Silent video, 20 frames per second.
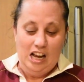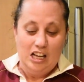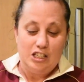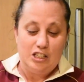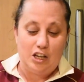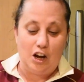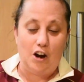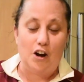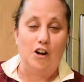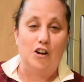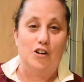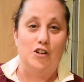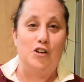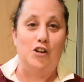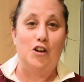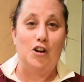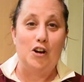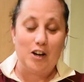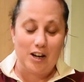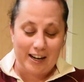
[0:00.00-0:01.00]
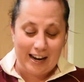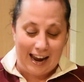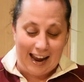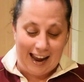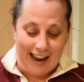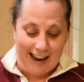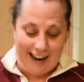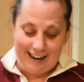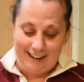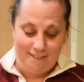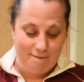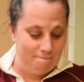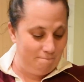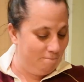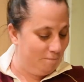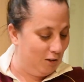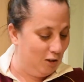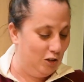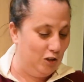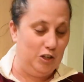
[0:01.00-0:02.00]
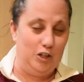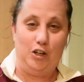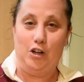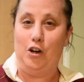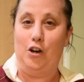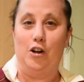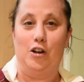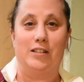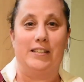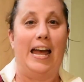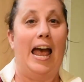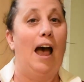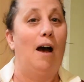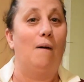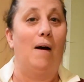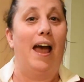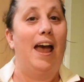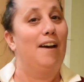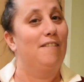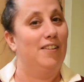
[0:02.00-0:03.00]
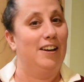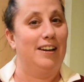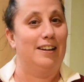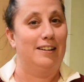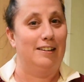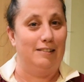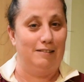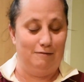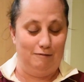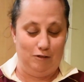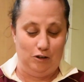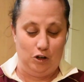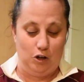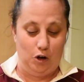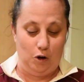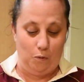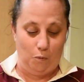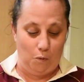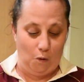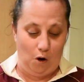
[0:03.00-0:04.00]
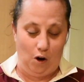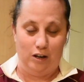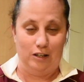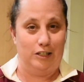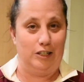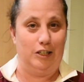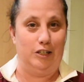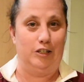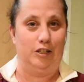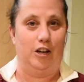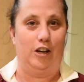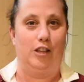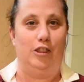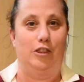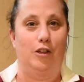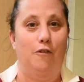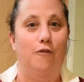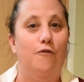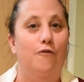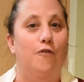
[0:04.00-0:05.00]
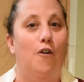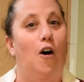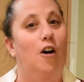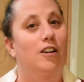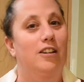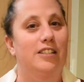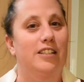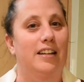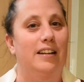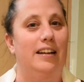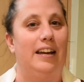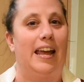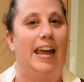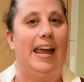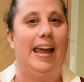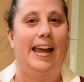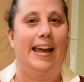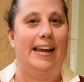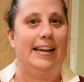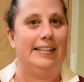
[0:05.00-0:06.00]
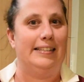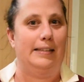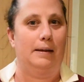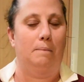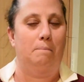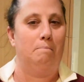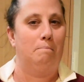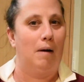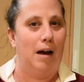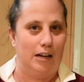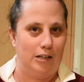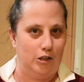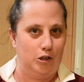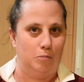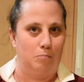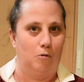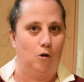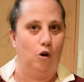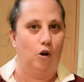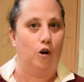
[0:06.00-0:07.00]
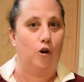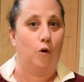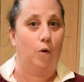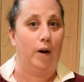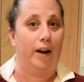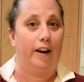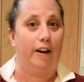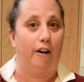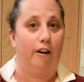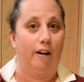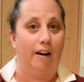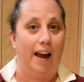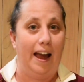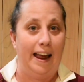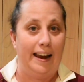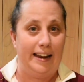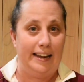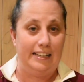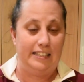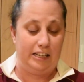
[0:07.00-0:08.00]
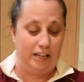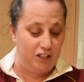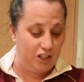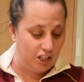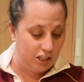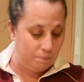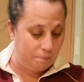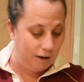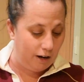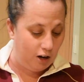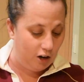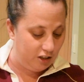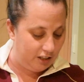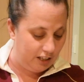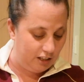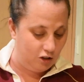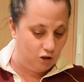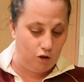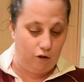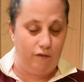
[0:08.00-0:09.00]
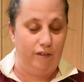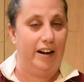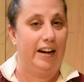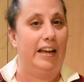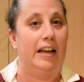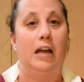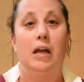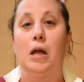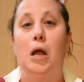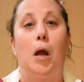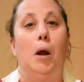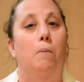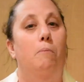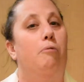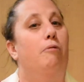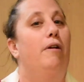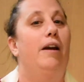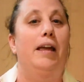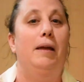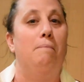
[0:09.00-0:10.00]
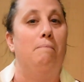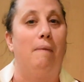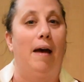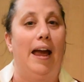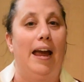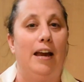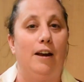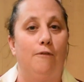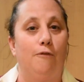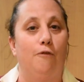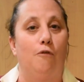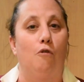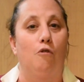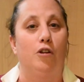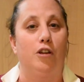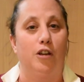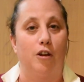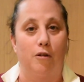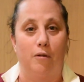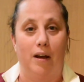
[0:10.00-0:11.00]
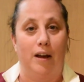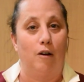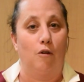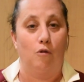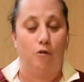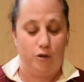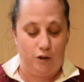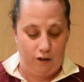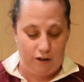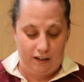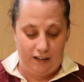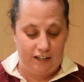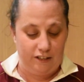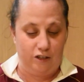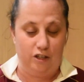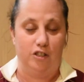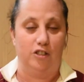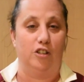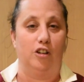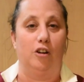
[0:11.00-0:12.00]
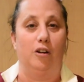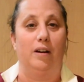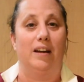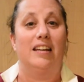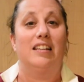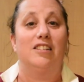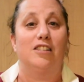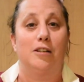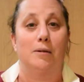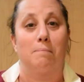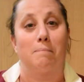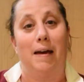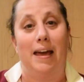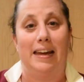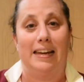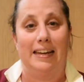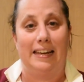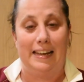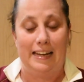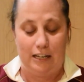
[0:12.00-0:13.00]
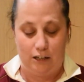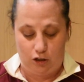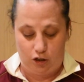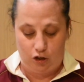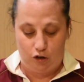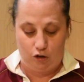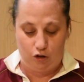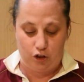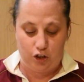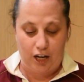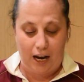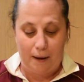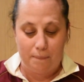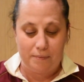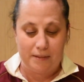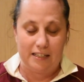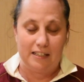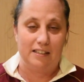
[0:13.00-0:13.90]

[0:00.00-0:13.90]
So you can choose however you want to do. The fondant is much more quicker and easier just because it's already pre-made for you, and all you need to do is to make it into your shapes